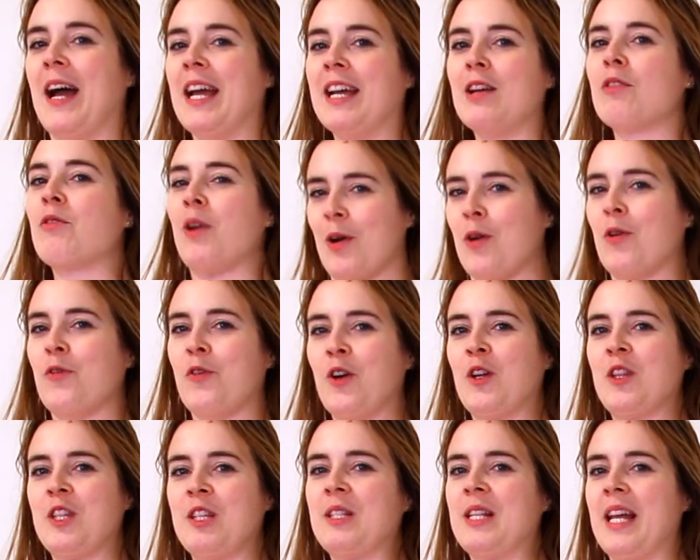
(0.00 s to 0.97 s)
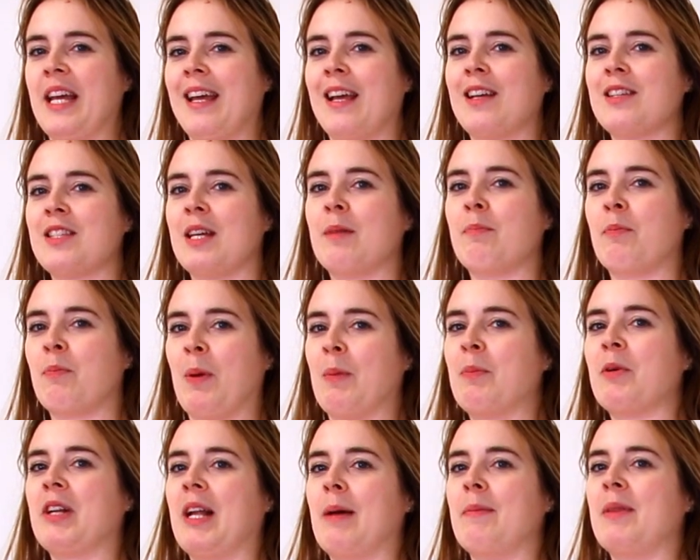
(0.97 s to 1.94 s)
I get run over in these leggings and
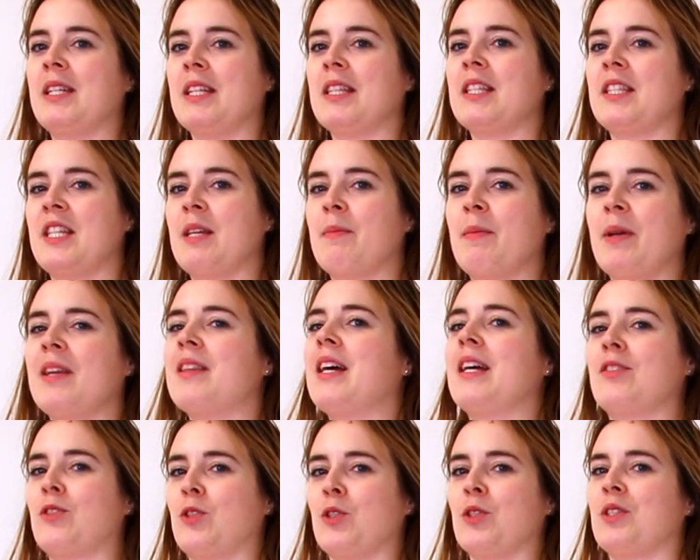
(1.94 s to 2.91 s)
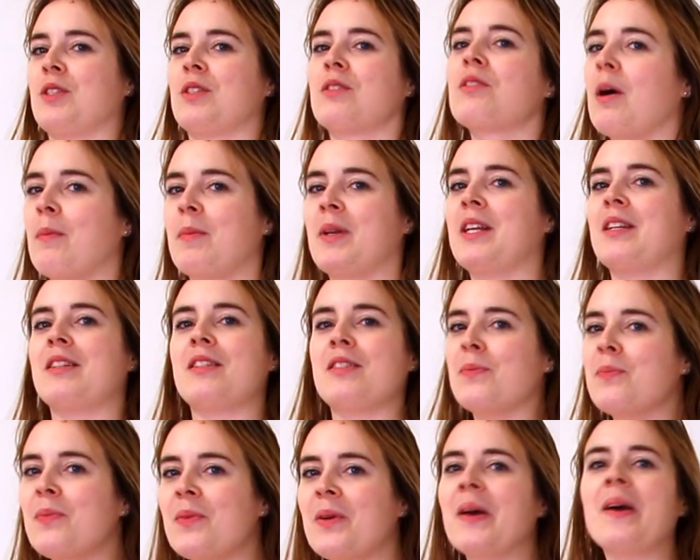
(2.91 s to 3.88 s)
people claim they didn't see me, that's just complete
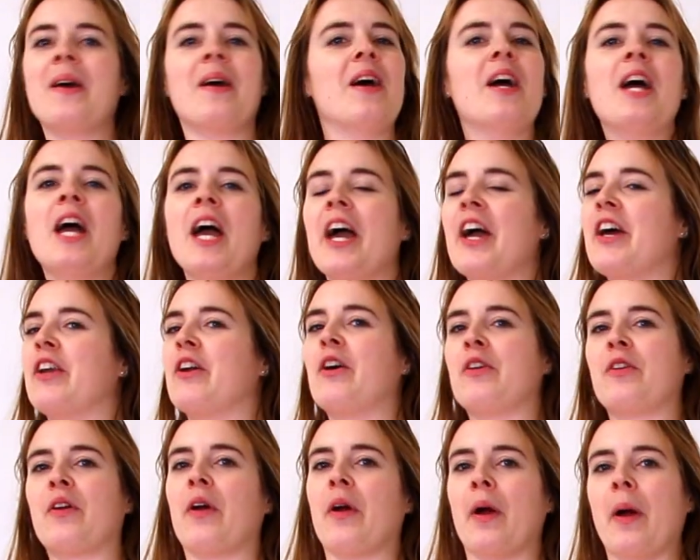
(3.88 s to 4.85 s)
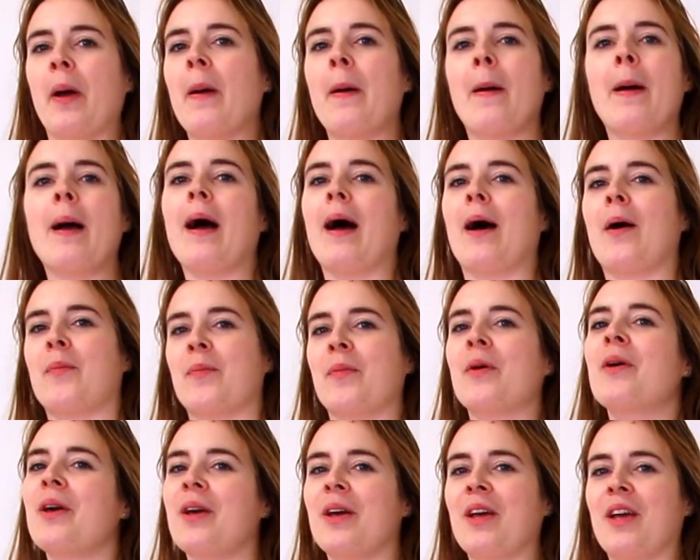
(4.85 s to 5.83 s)
and utter
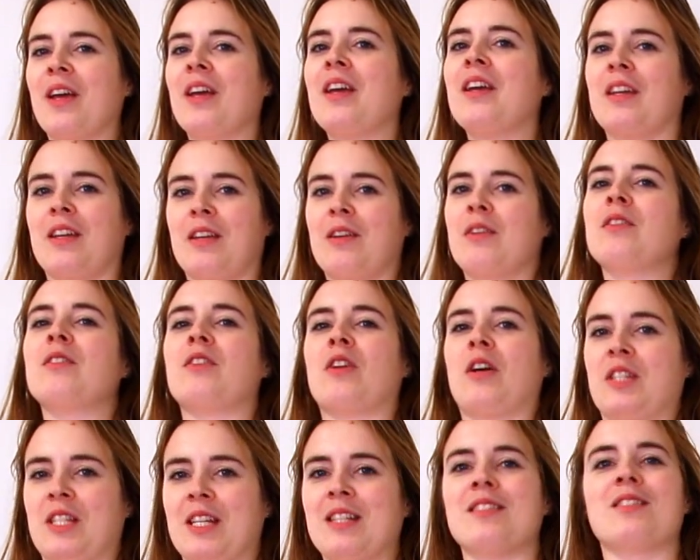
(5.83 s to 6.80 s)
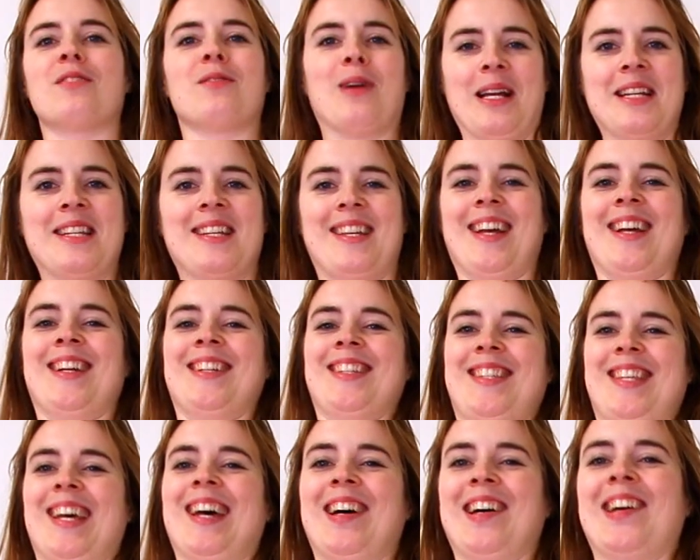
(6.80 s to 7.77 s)
nonsense, right?
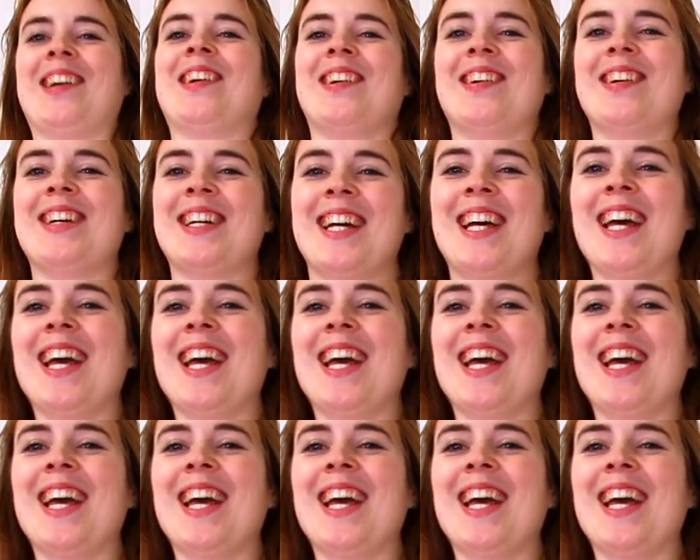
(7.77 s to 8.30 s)
So